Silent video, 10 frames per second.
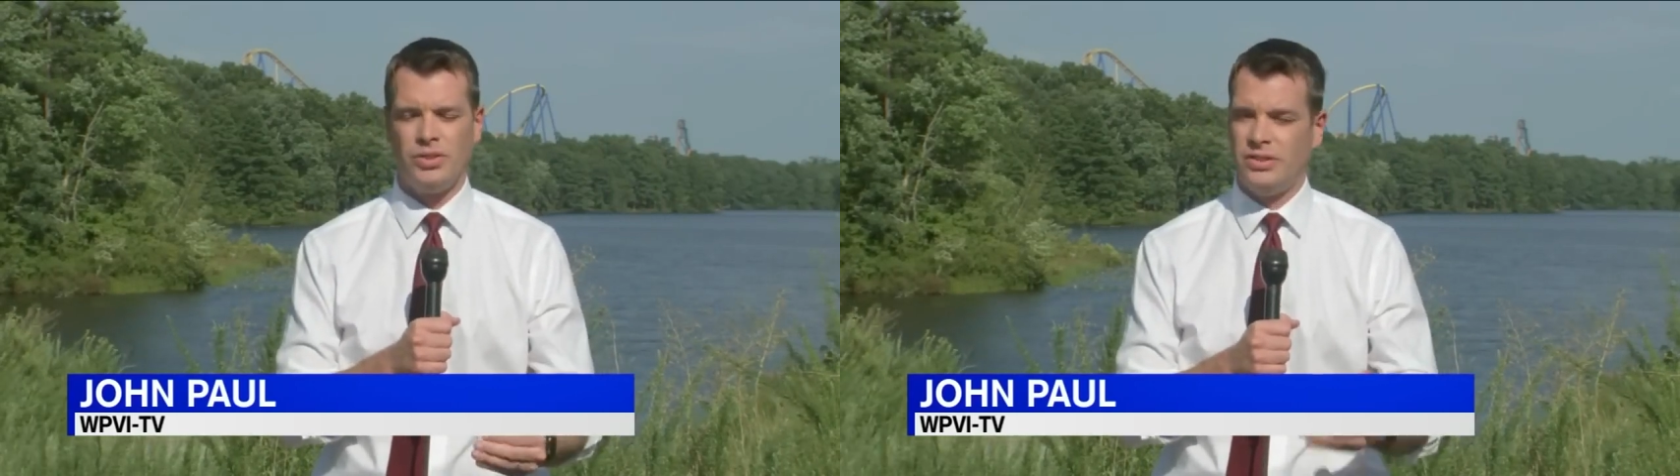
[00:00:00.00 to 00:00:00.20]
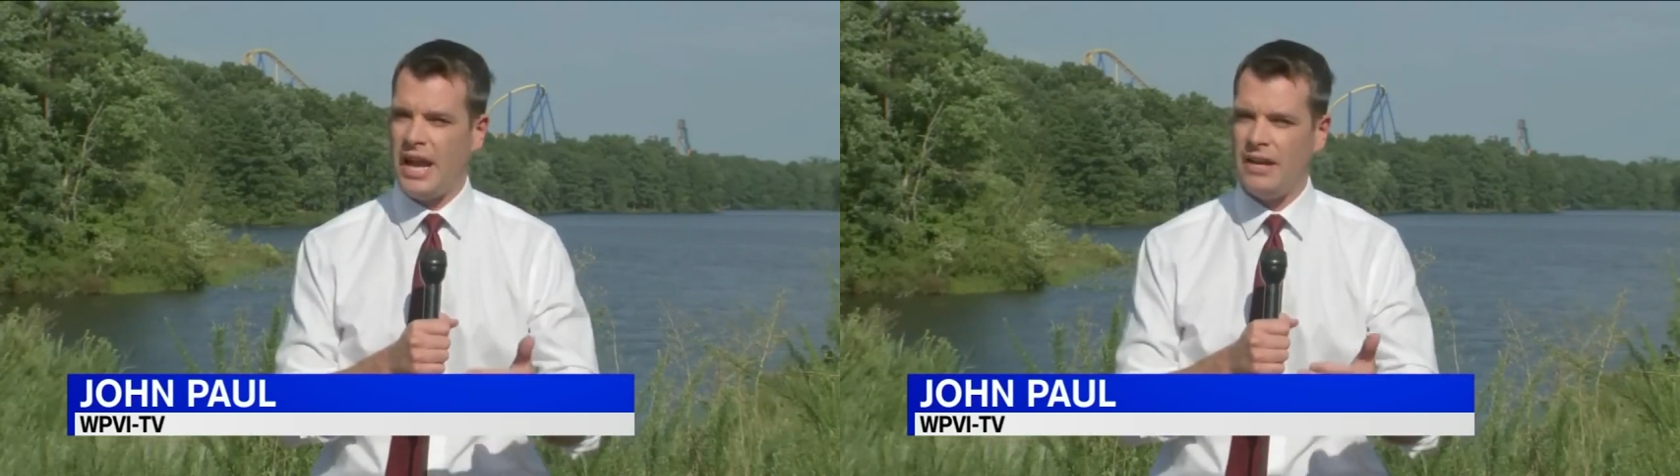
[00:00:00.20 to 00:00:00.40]

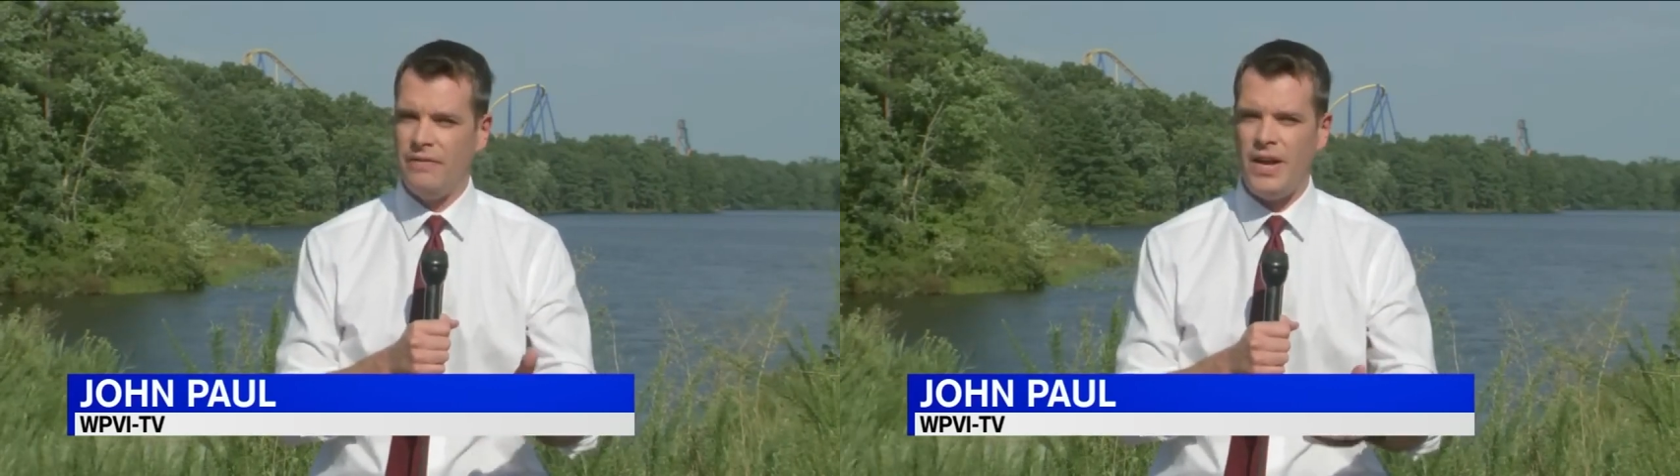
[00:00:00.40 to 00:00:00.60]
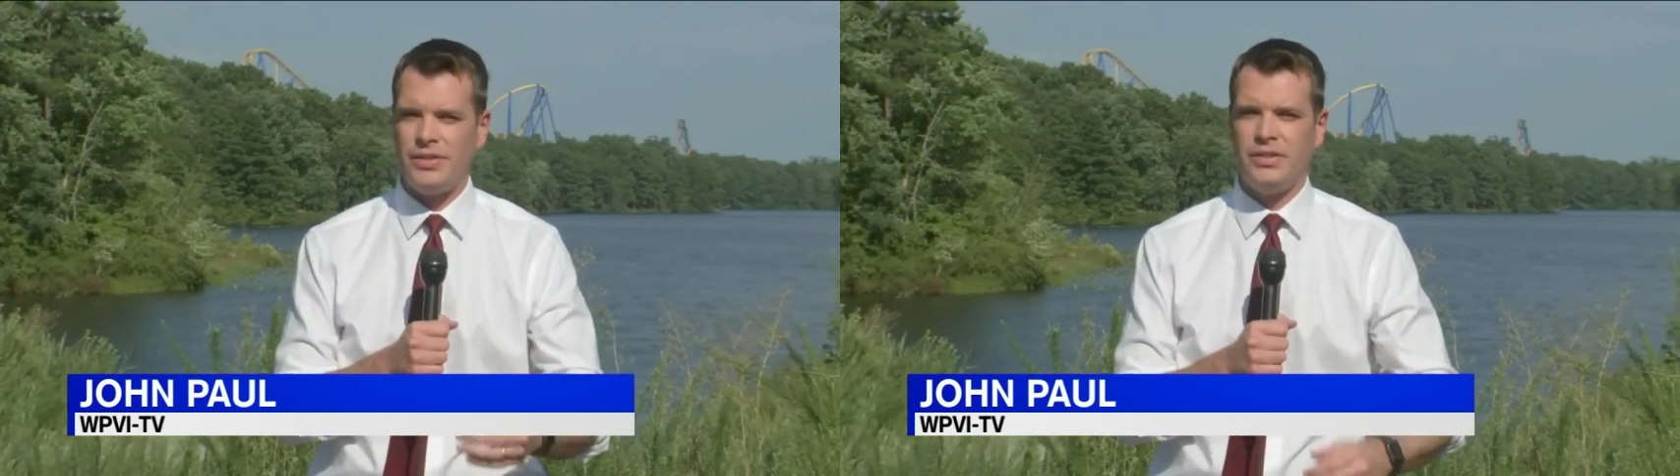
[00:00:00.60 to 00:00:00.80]
State
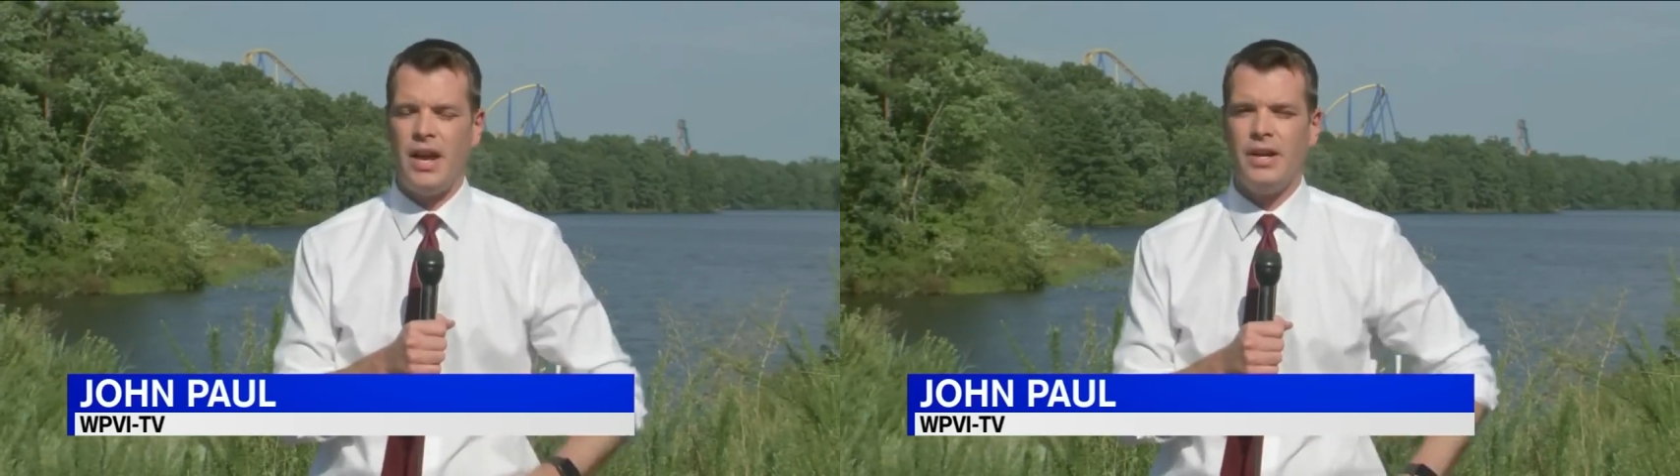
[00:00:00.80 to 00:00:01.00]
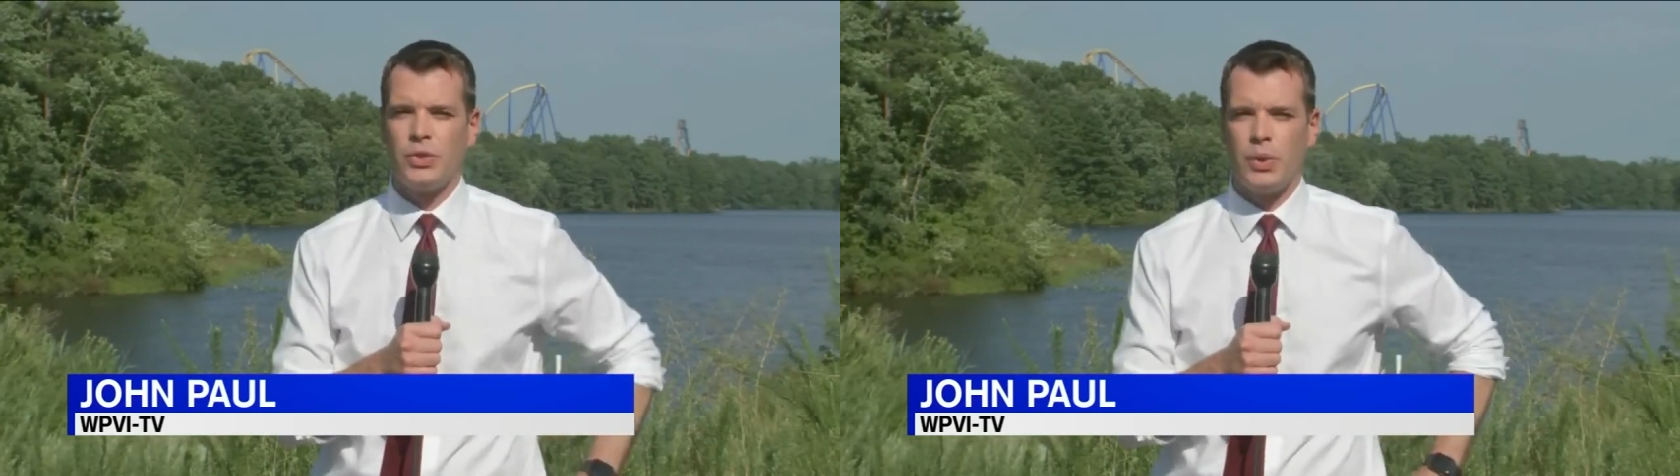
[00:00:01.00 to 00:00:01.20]

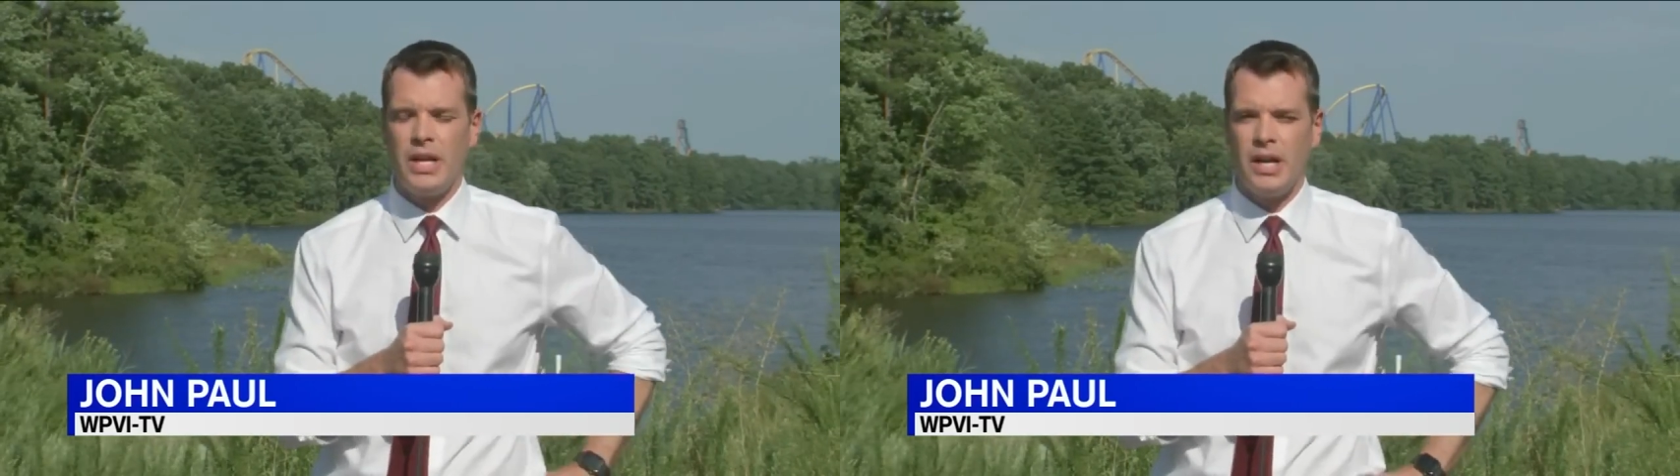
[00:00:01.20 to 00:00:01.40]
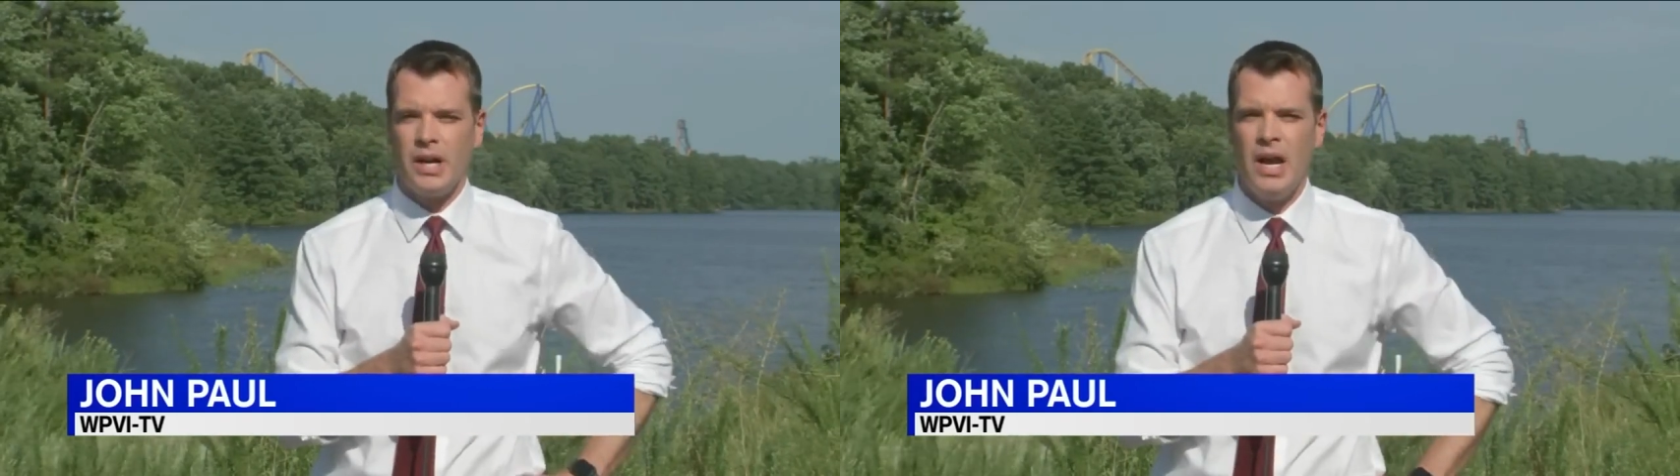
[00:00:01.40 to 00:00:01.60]
investigators were
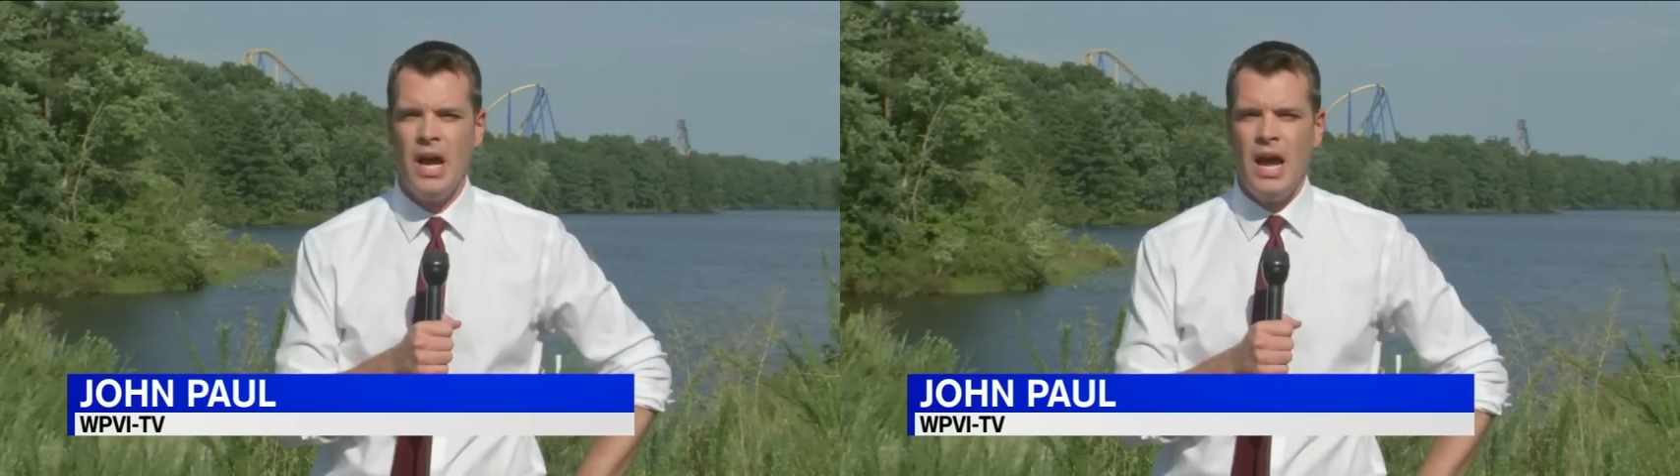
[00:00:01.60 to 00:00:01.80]
here